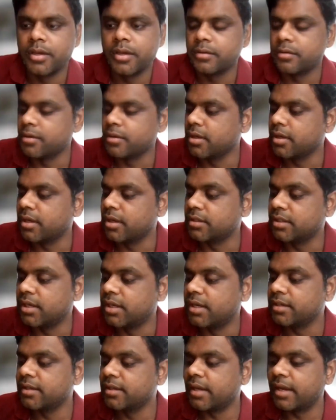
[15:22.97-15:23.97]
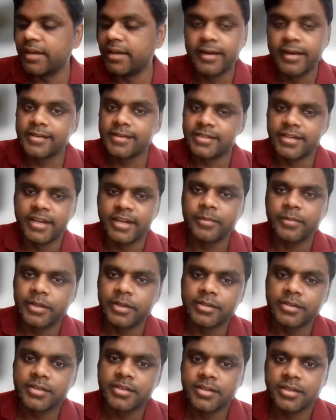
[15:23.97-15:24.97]
okay, okay. I understand
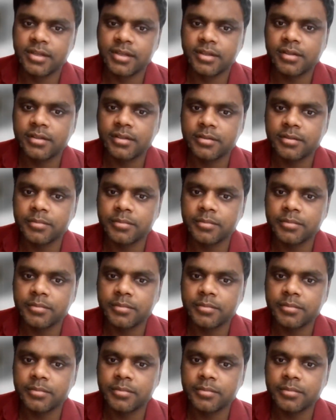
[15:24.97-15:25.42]
because